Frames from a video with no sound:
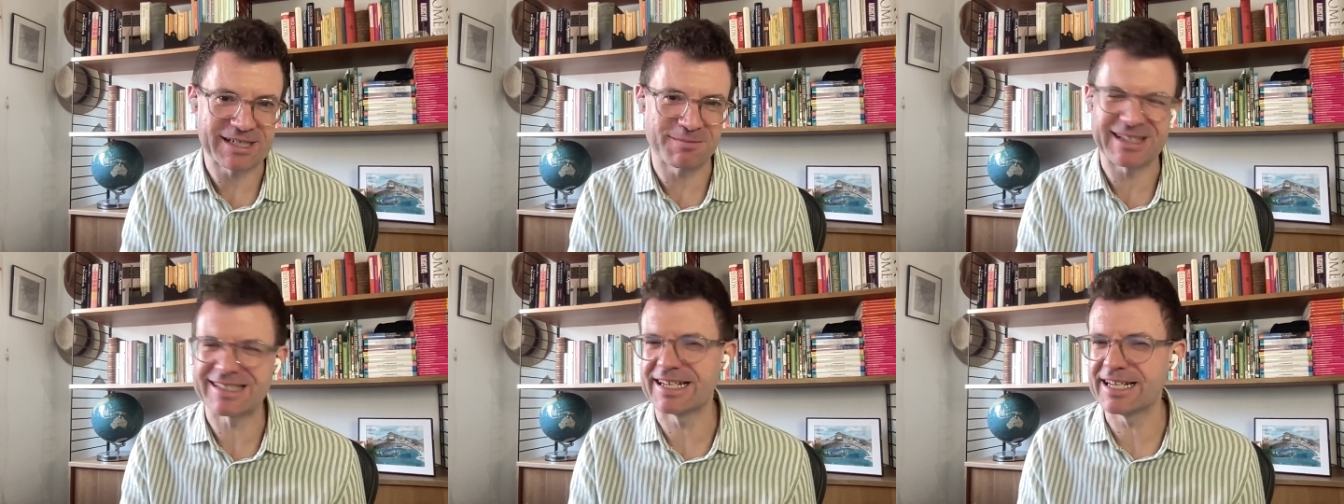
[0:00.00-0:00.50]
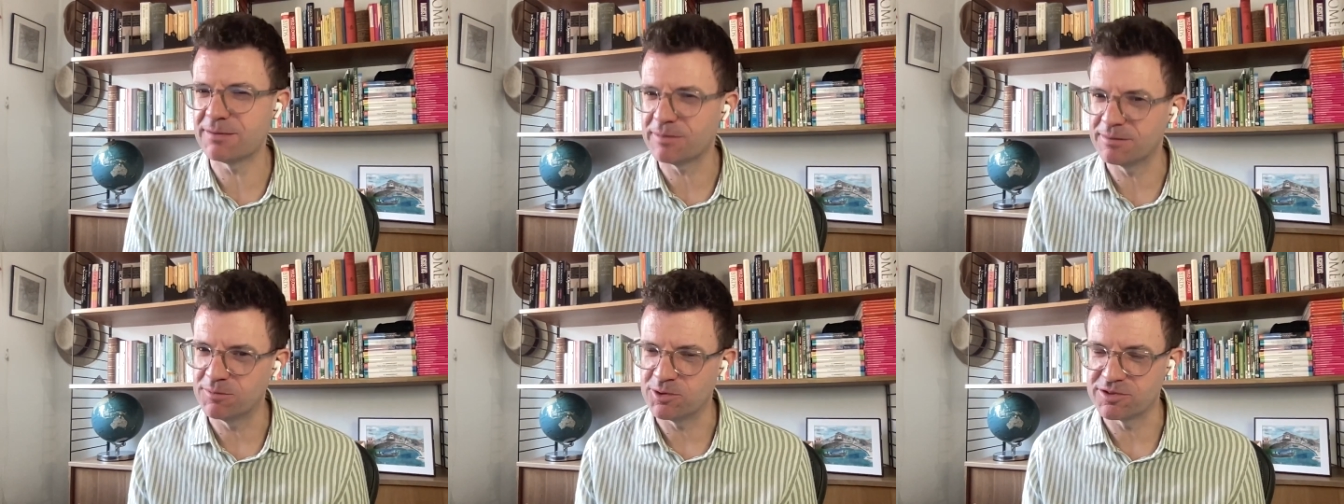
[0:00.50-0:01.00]
something that's a little
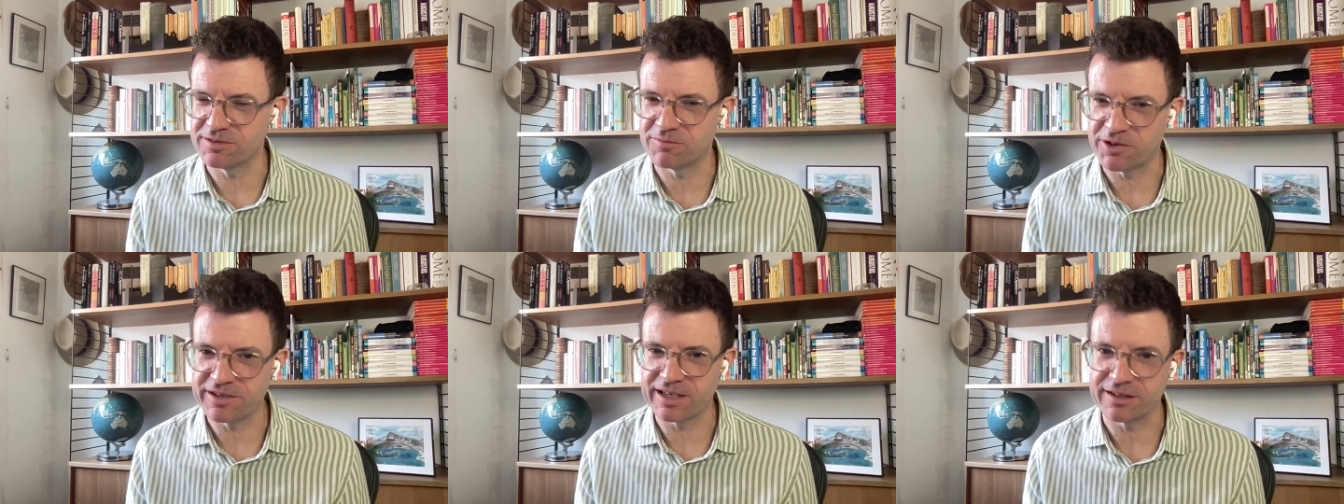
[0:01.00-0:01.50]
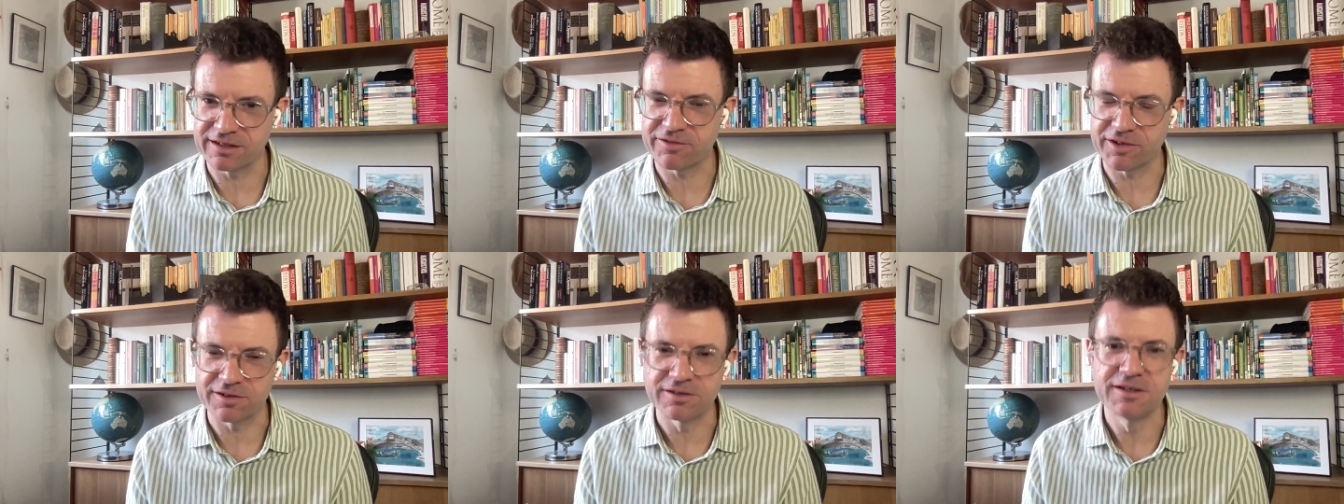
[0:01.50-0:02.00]
bit more than what you get on the
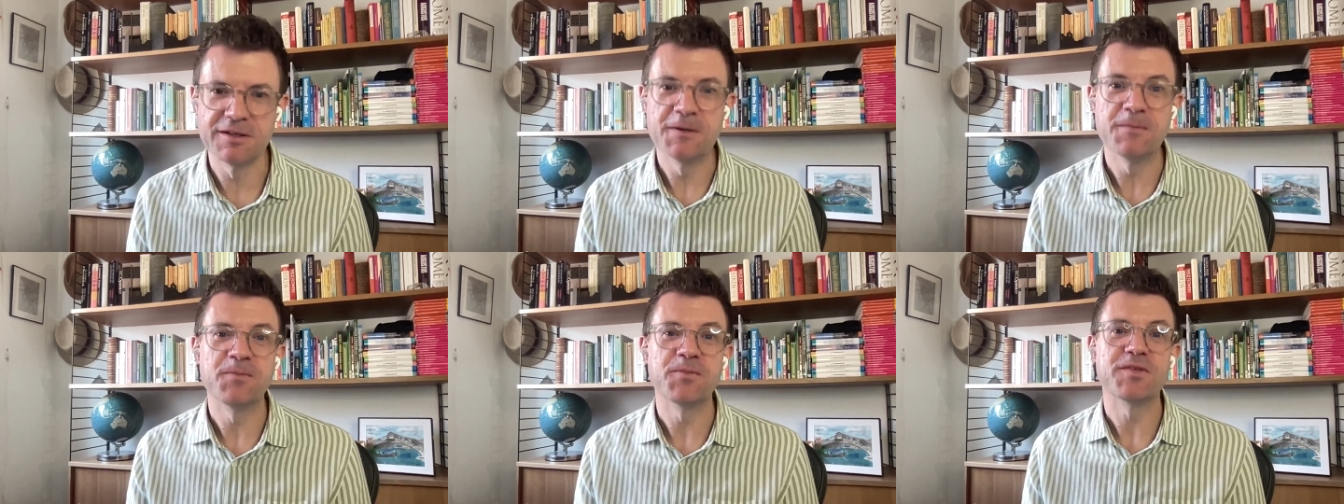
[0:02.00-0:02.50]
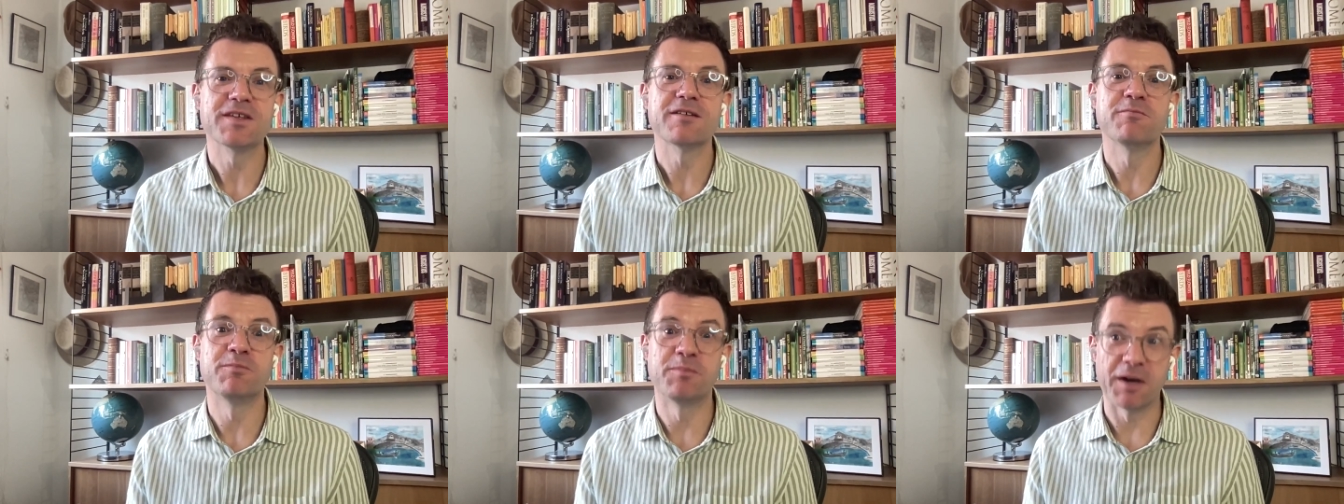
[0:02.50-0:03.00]
phone,
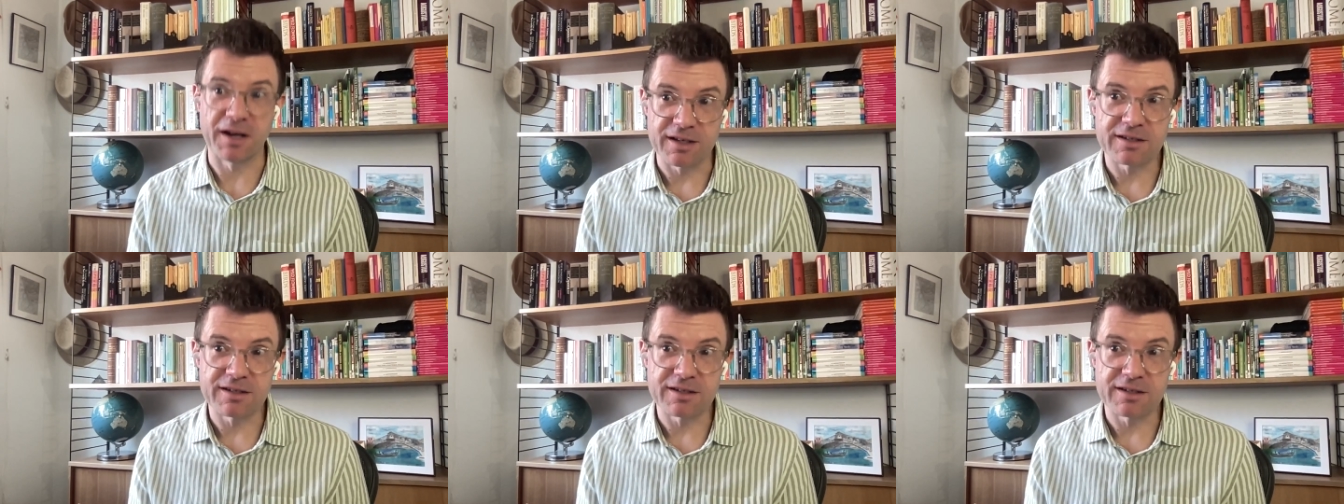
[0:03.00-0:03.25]
but